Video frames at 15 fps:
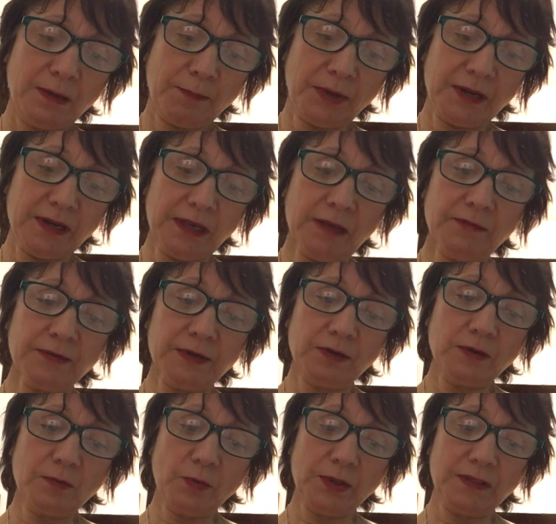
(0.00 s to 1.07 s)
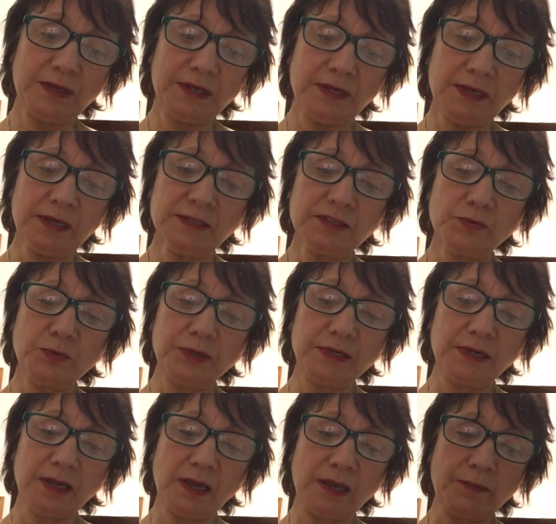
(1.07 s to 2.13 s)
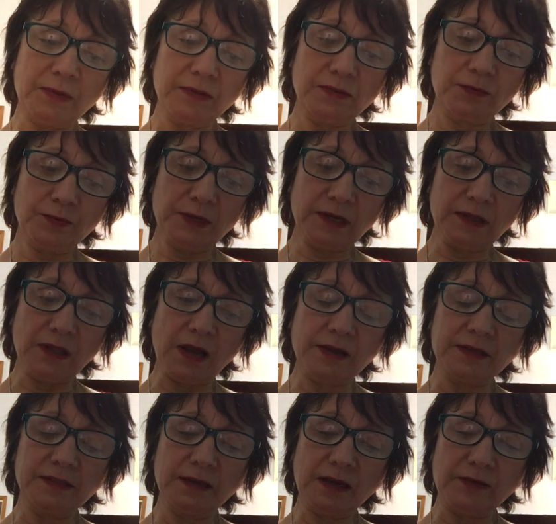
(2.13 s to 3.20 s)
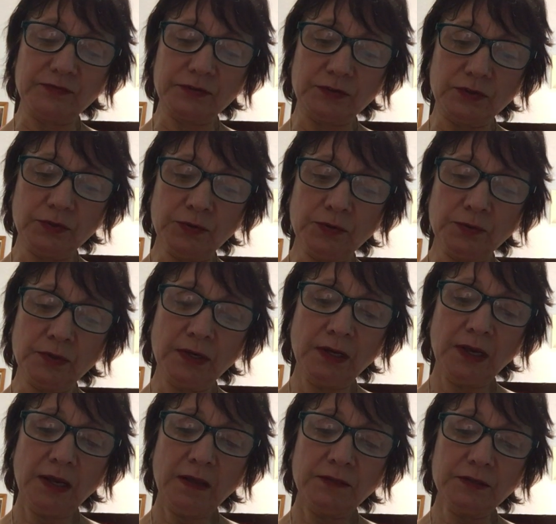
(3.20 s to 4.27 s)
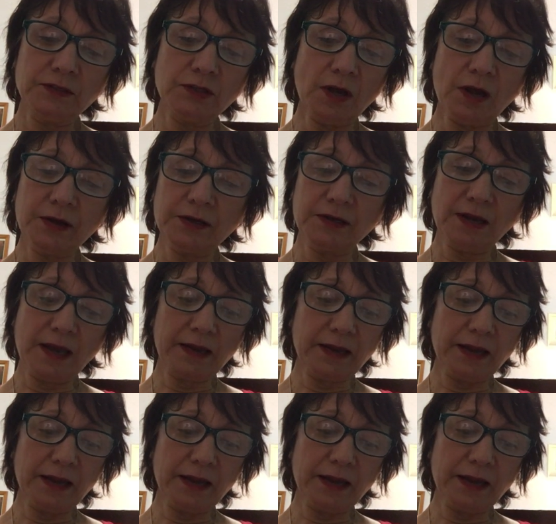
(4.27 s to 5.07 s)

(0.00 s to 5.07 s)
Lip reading: But even when the east wind came at 3 o'clock in the afternoon, the dog could not